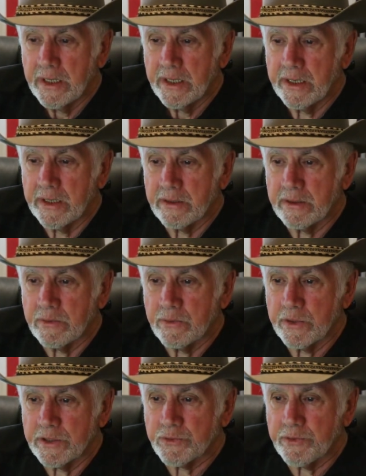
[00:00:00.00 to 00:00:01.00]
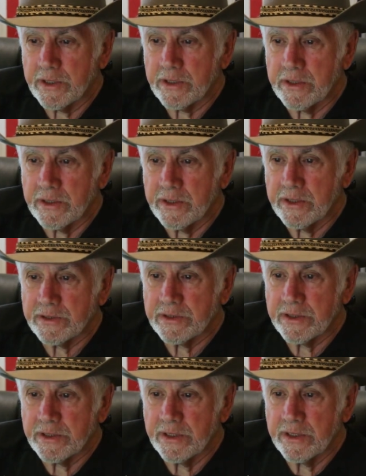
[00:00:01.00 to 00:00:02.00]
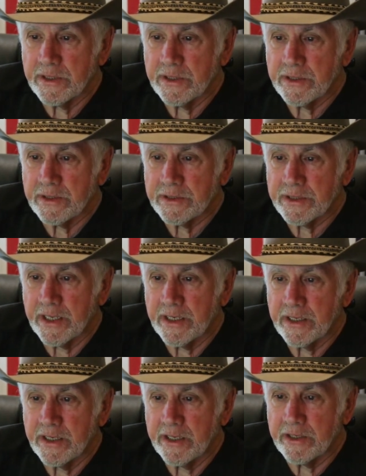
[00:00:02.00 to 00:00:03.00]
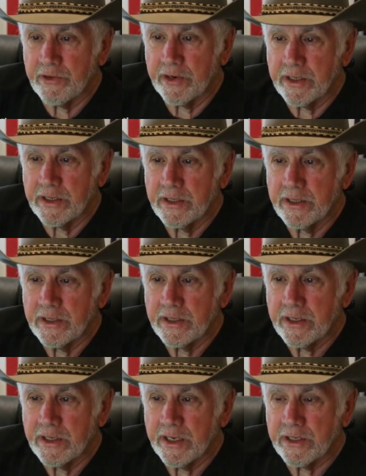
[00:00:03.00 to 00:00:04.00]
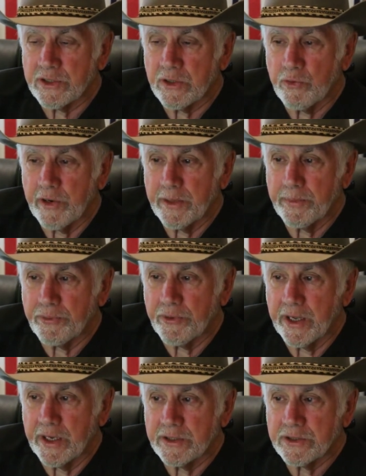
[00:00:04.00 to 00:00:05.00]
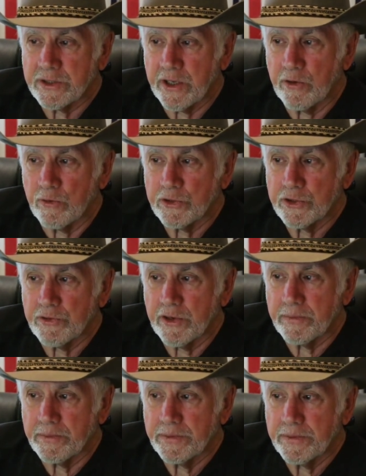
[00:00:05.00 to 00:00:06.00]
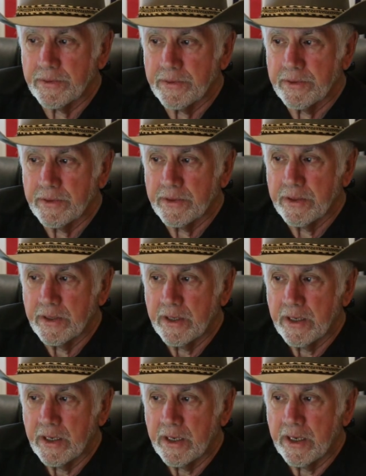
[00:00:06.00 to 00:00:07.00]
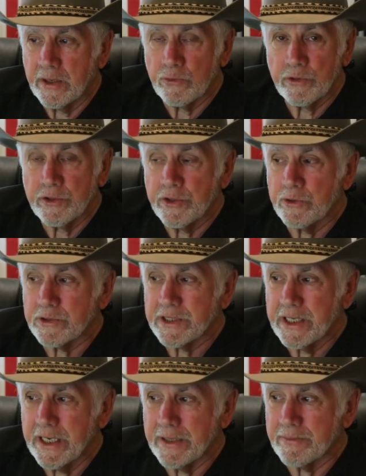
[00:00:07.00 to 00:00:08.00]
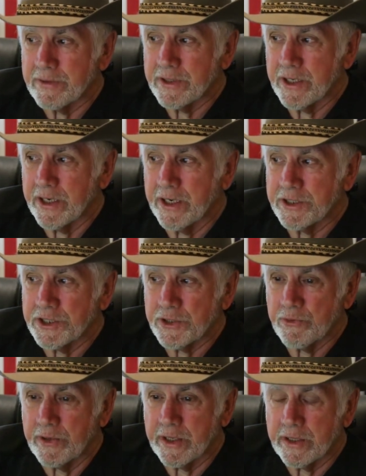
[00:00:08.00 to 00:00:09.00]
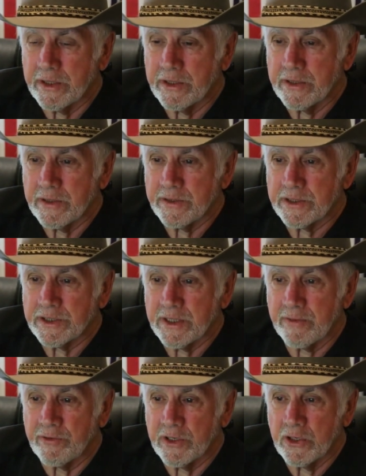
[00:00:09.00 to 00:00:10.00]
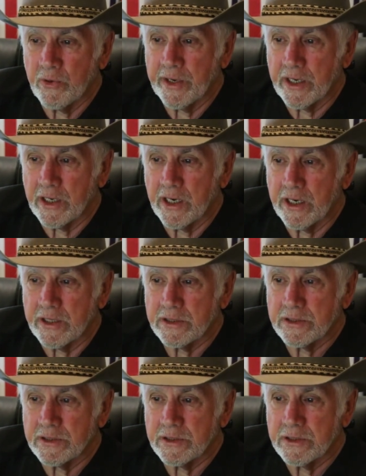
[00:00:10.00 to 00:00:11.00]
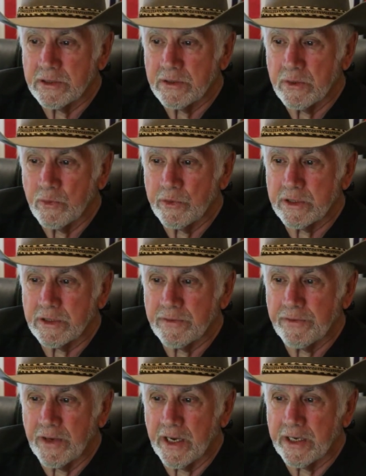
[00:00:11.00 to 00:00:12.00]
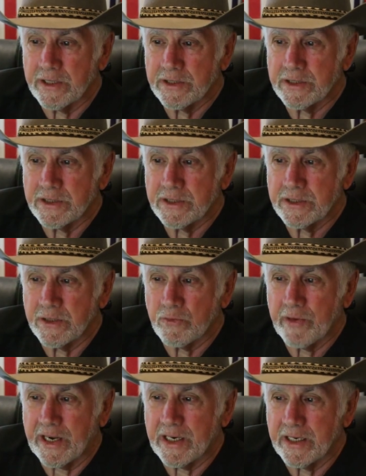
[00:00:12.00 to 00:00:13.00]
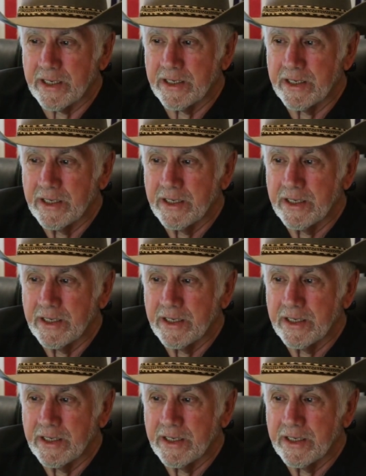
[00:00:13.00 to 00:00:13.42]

And what's written is the Sanhedrin has already praised Donald Trump and will use him to usher in the seven Noahide laws, which flies directly